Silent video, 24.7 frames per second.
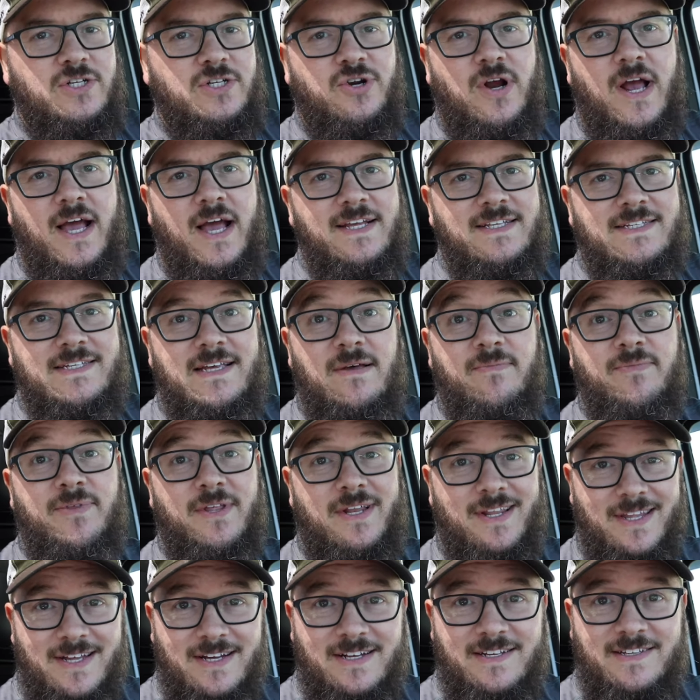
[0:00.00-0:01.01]
Trying
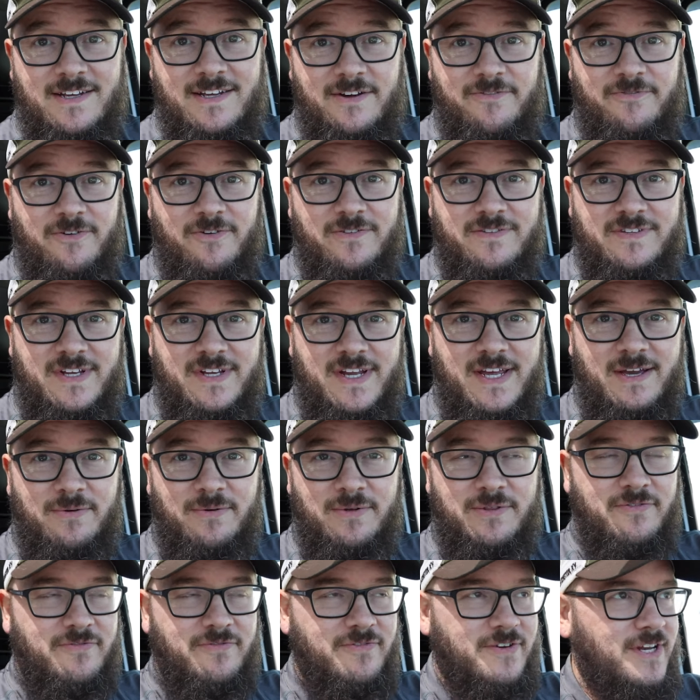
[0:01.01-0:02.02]
something a little different today
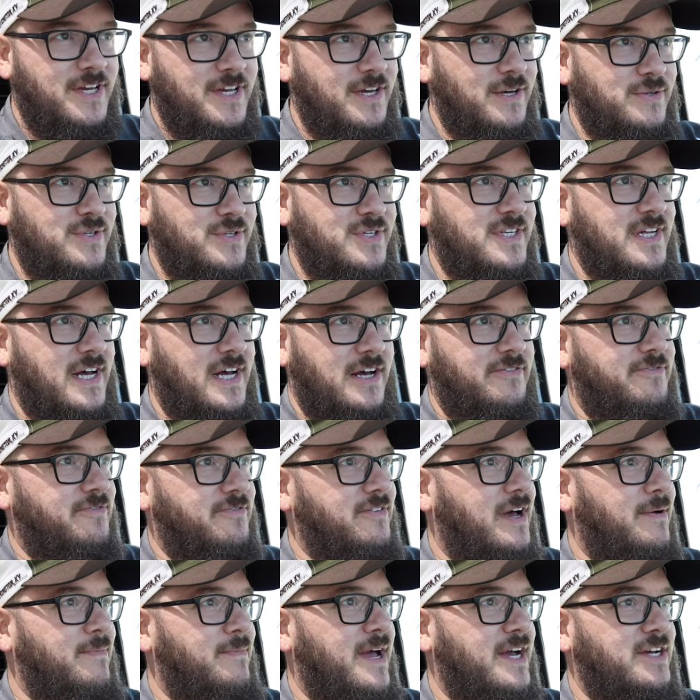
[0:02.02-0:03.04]
with the video
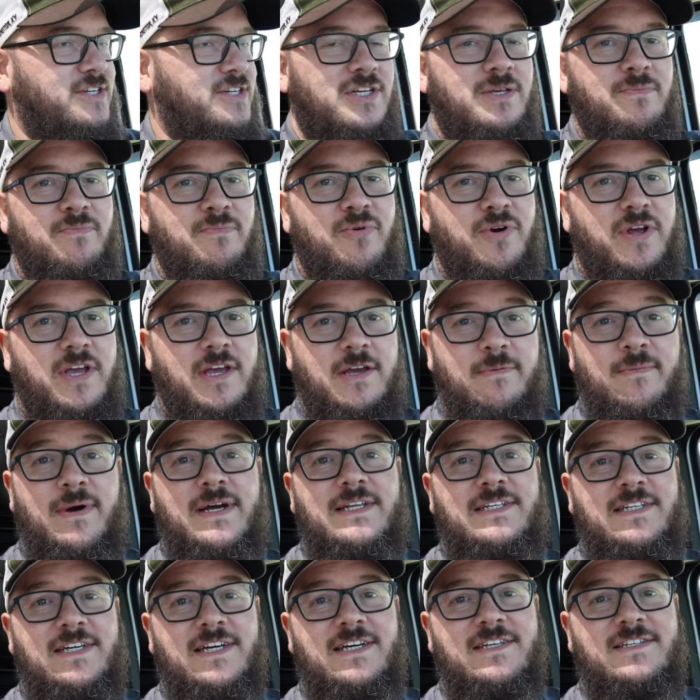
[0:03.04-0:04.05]
stuff. I'm actually bringing
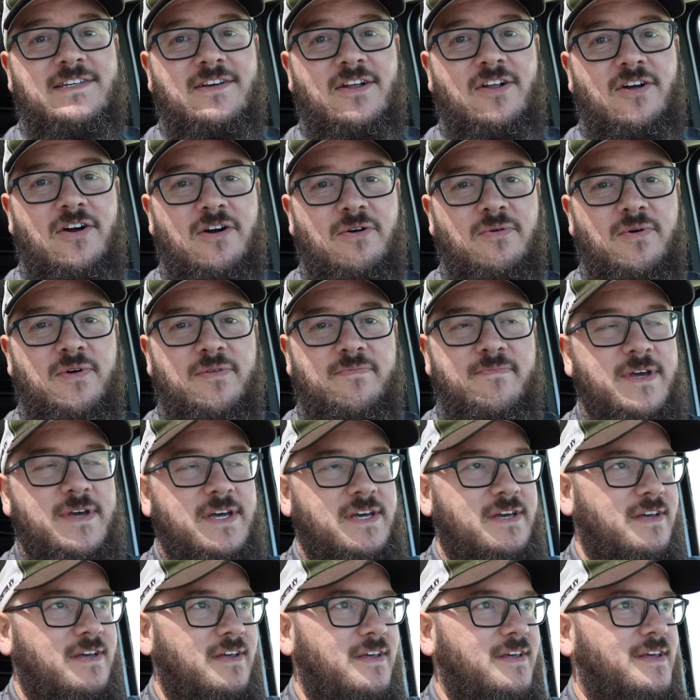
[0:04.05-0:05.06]
my D S L R with me,
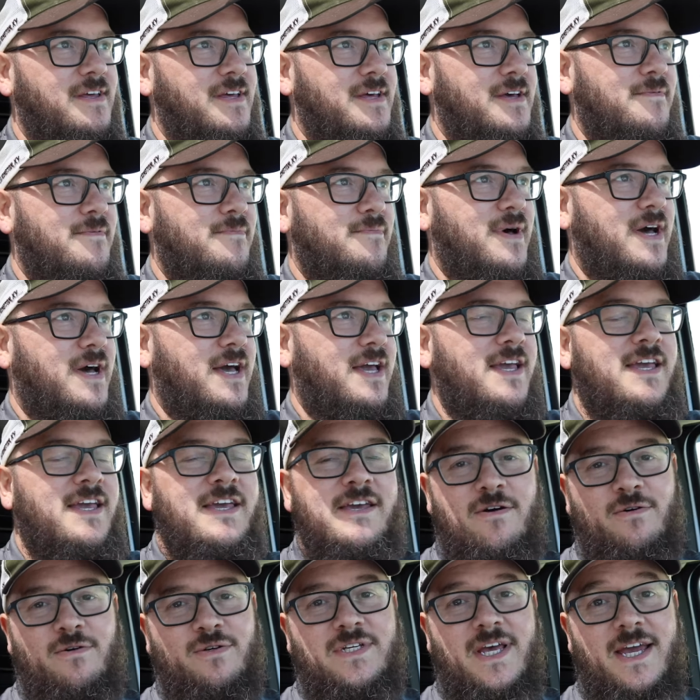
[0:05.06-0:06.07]
my
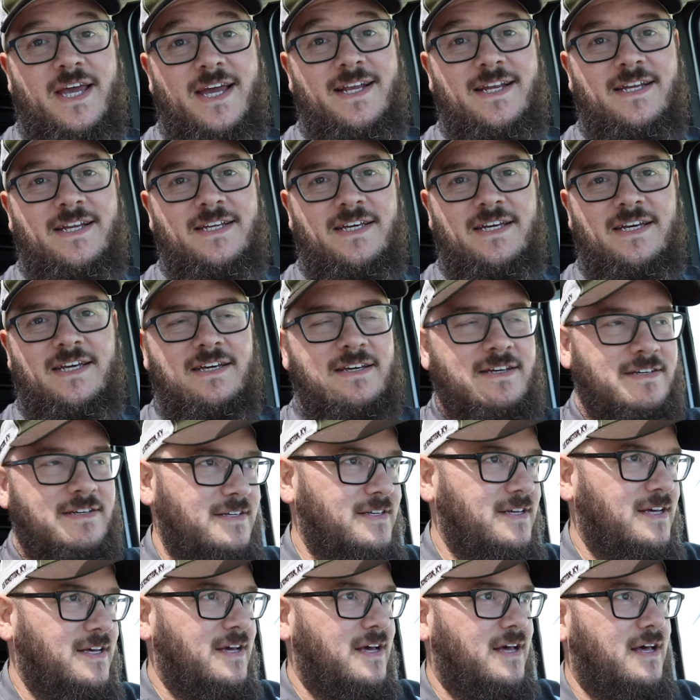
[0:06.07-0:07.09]
E O S eighty D.
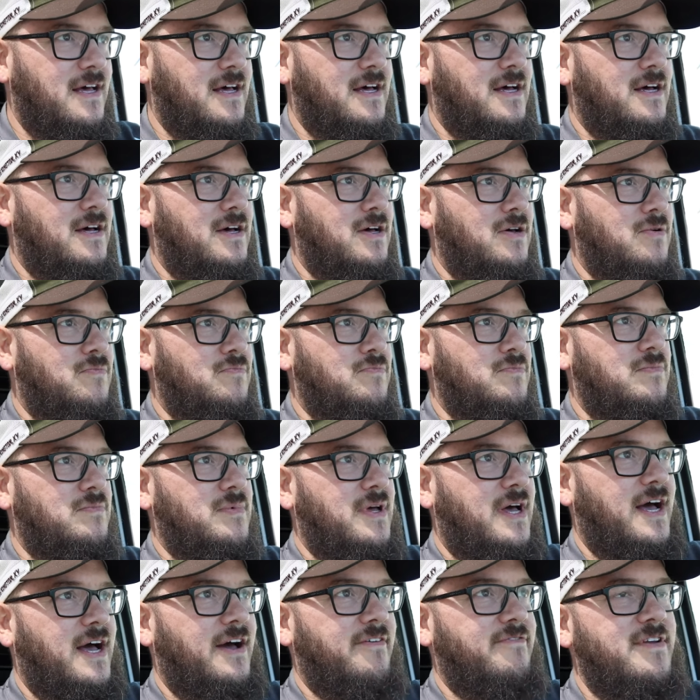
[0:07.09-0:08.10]
Um,
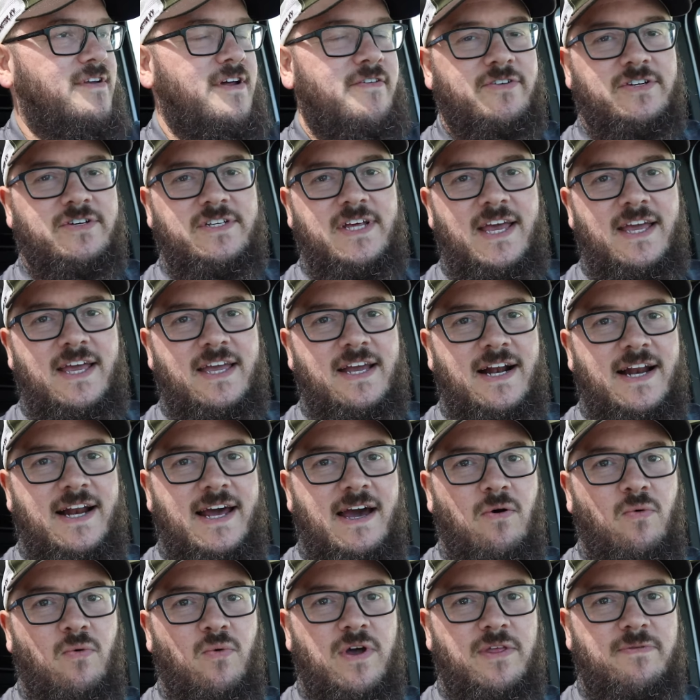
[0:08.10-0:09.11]
I've never taken it
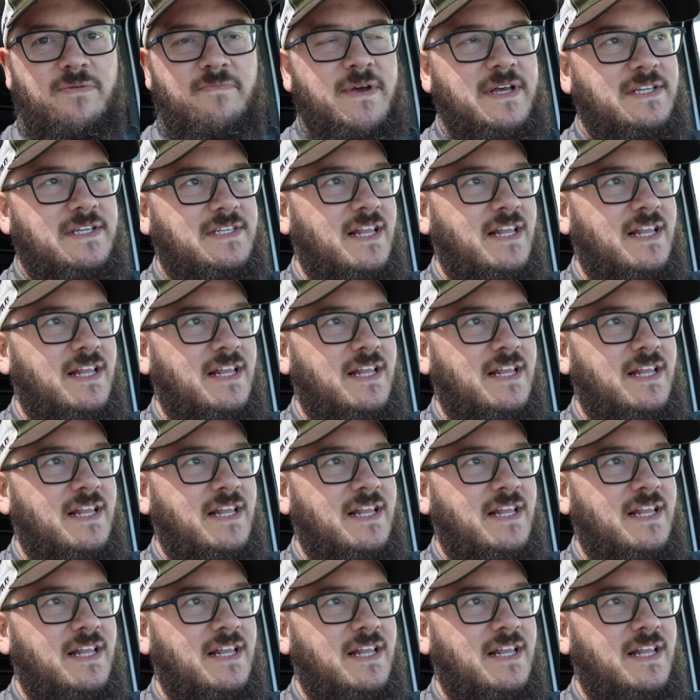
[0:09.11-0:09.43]
out with me.